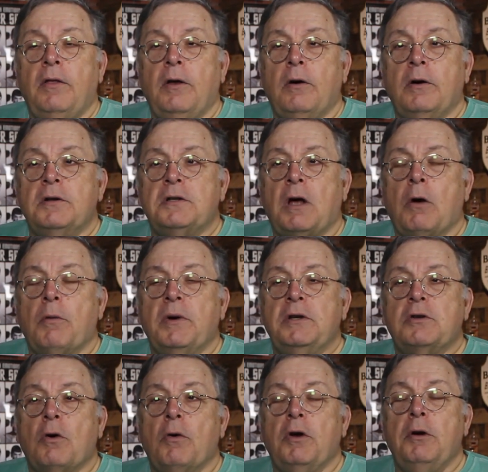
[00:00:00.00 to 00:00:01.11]
there is always
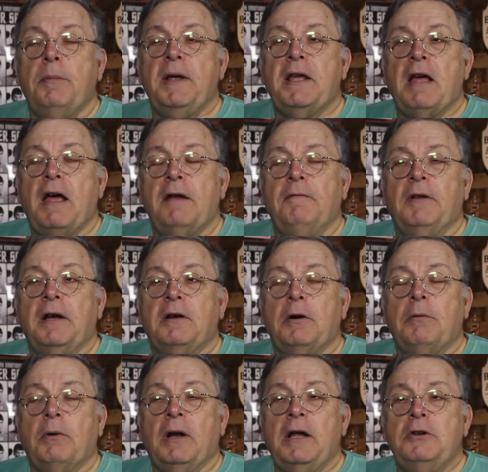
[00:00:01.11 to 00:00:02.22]
going to be conflict in
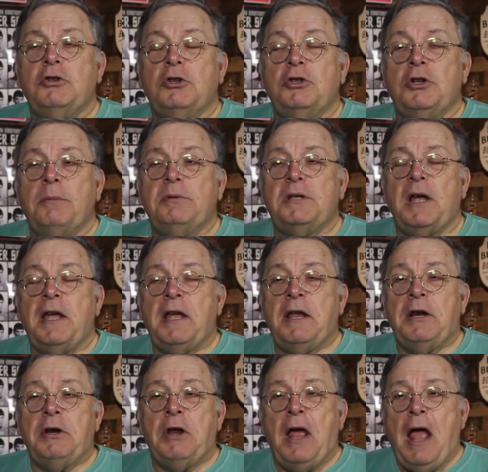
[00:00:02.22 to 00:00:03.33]
relationships
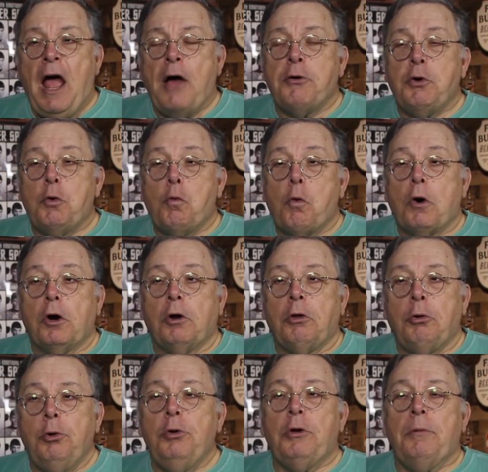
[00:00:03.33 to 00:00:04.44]
and how you work
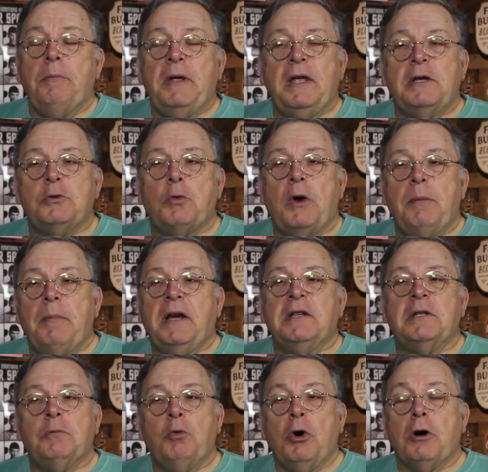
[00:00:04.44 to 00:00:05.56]
through them is what makes
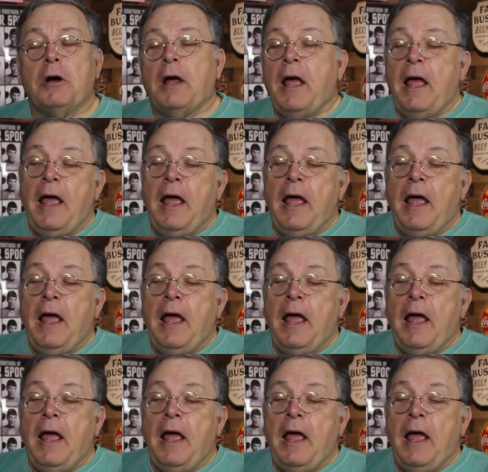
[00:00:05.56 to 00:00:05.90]
them work.